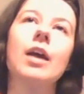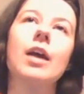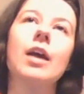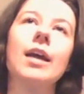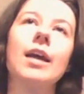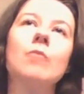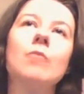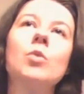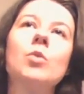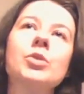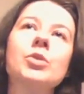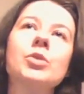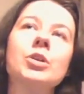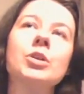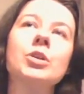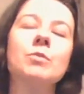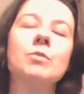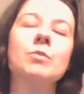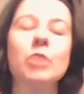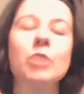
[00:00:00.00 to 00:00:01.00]

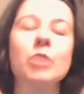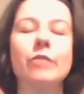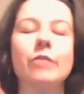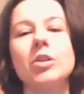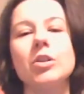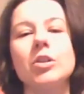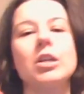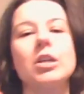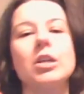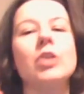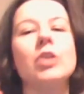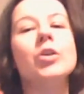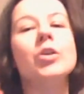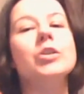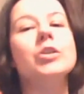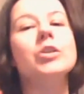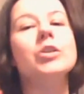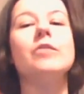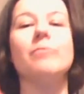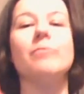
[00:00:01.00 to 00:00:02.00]
as much fun as it
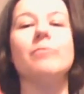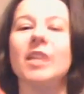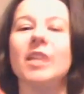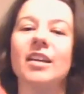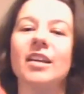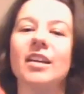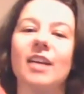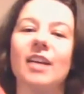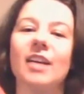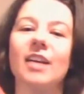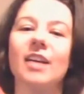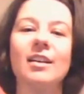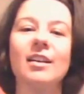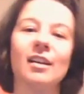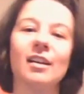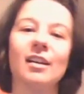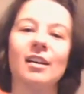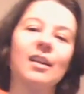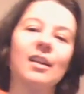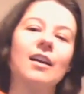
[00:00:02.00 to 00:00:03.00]
could have been,
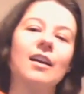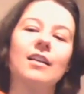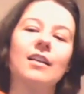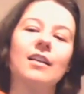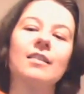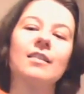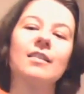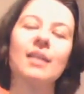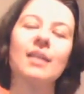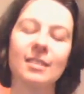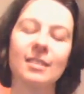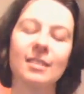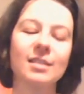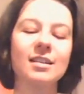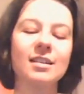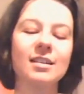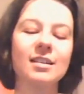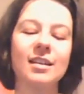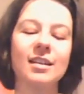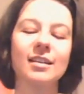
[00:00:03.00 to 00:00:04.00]
and
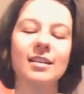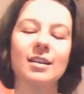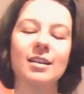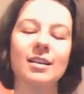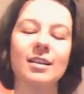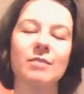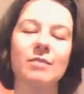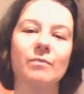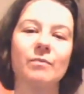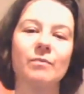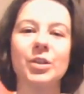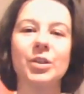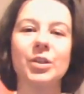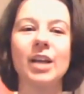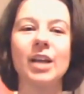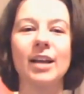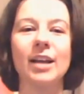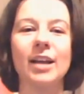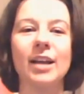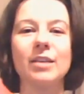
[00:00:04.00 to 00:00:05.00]
that
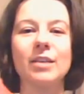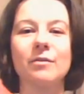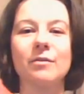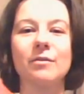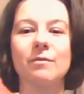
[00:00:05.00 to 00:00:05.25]
kind of